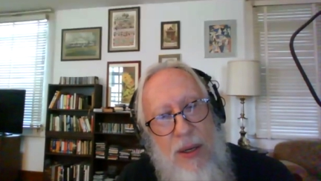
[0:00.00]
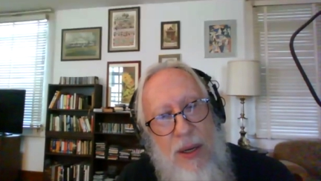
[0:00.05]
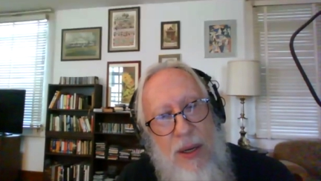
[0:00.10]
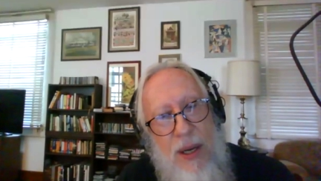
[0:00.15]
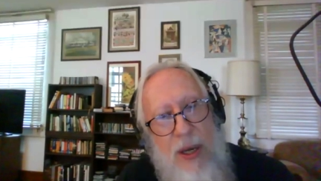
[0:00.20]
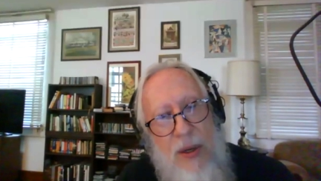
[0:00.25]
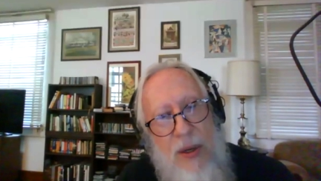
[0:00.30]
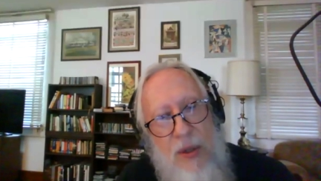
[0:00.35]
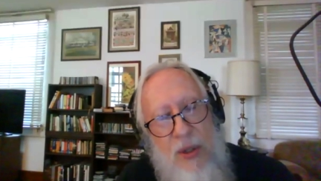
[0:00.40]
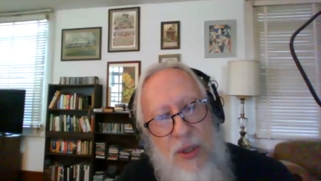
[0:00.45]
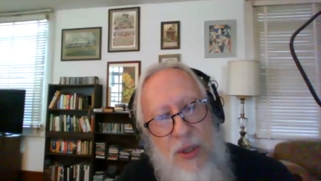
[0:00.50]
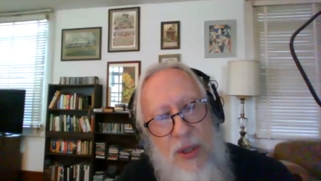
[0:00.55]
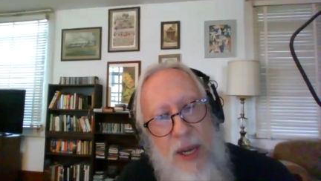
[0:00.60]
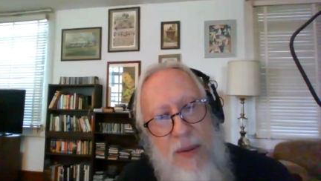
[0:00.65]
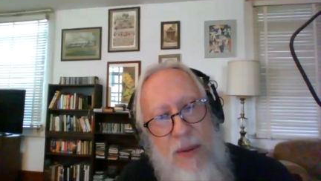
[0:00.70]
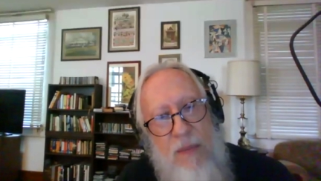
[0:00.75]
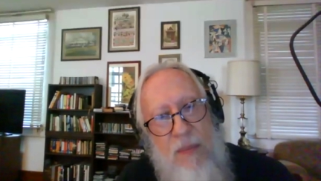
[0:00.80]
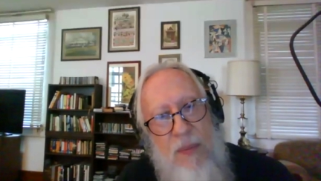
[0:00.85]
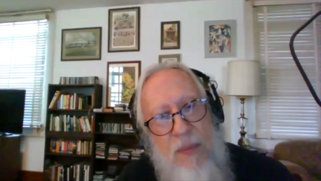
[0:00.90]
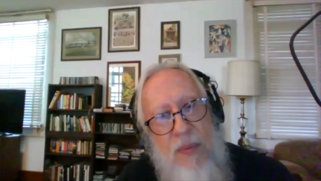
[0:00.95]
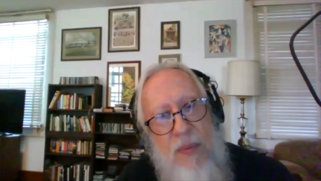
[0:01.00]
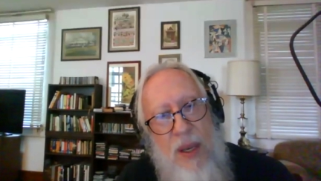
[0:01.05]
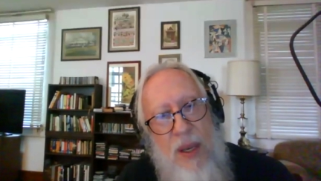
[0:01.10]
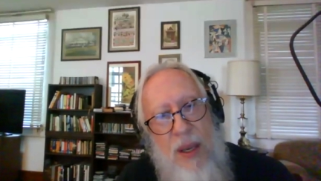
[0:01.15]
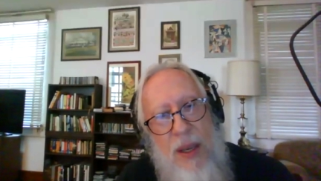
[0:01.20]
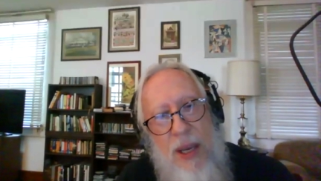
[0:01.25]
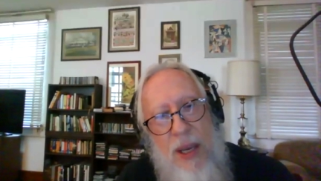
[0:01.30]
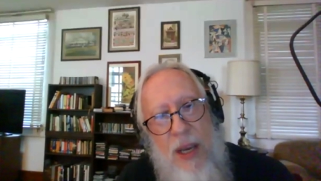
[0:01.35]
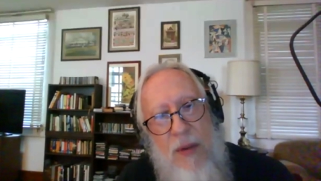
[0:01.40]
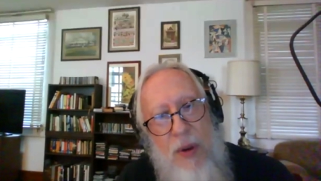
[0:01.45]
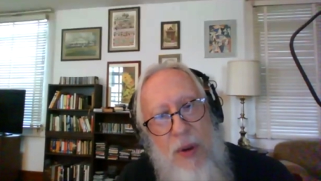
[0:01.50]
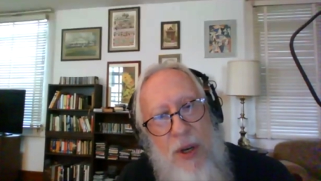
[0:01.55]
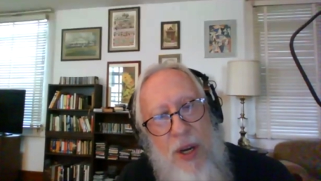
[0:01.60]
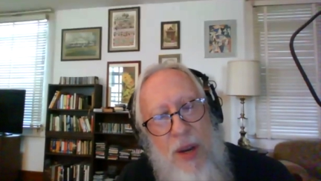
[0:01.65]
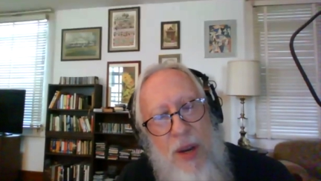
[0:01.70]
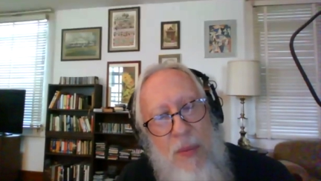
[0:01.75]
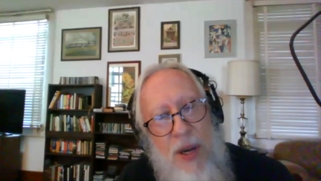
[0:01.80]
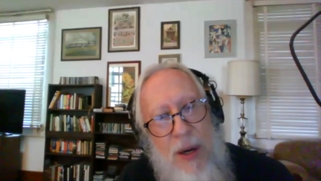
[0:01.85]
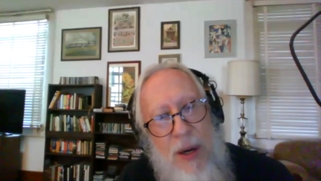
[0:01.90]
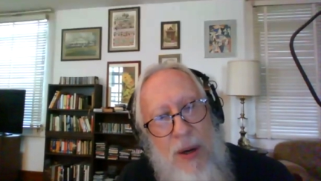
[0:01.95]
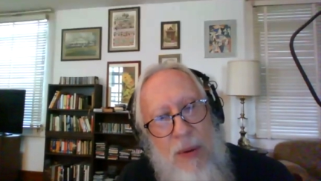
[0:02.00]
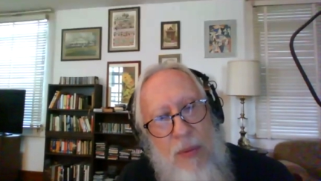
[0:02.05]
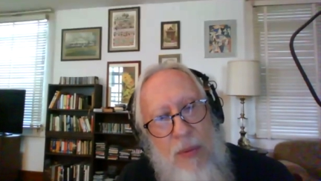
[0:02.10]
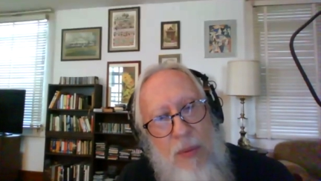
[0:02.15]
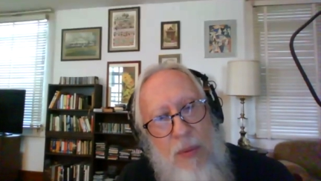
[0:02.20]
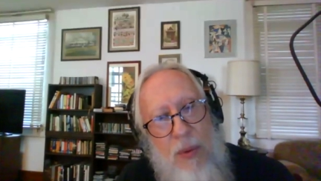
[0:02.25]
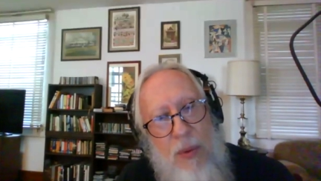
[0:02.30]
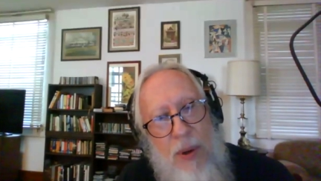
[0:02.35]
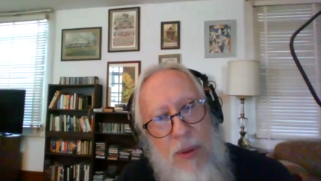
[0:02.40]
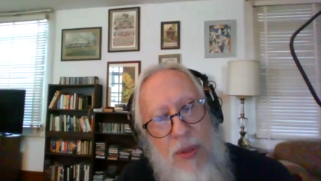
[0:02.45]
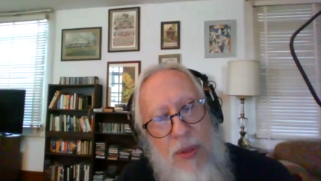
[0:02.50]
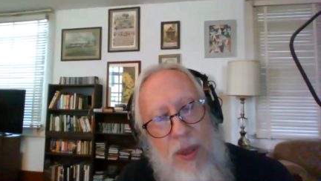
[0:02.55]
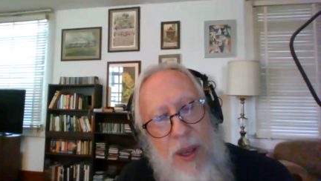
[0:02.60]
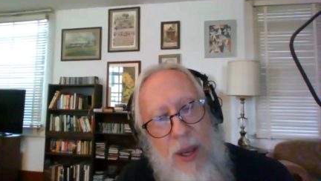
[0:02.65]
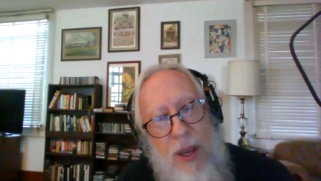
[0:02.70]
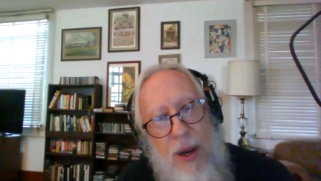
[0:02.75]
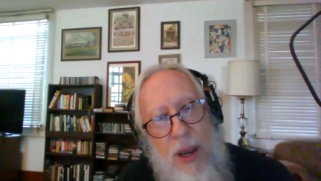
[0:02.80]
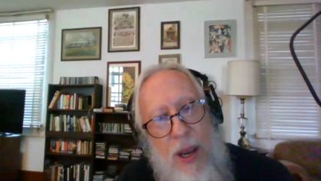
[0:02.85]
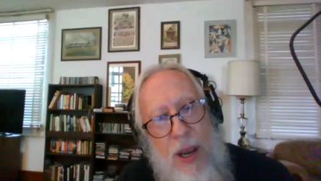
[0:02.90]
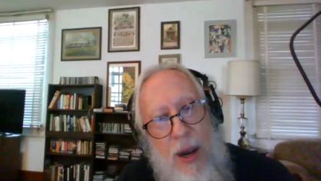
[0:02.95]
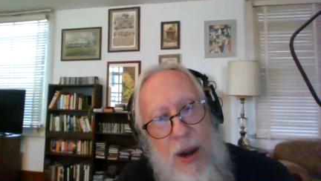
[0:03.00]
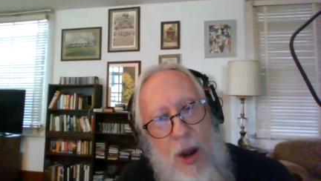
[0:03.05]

is that if you come here with an, an,